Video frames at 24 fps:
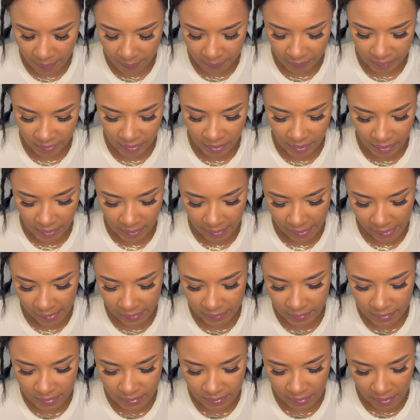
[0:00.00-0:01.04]
the
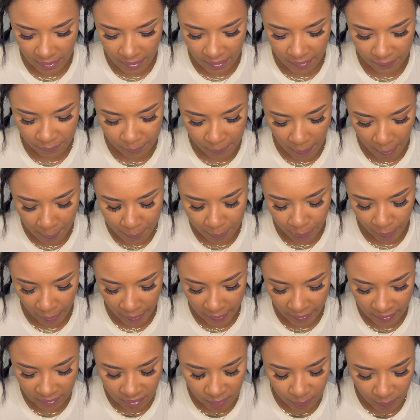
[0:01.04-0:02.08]
ends of my
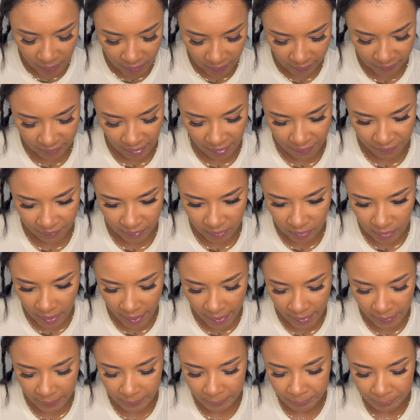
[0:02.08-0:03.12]
braids, because I feel
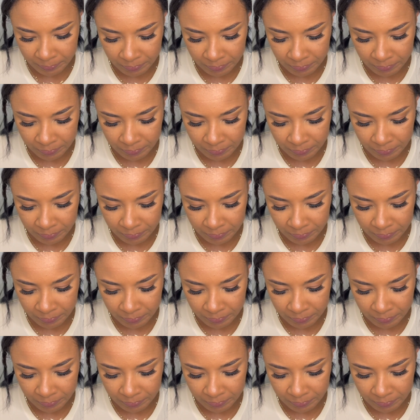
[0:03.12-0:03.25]
like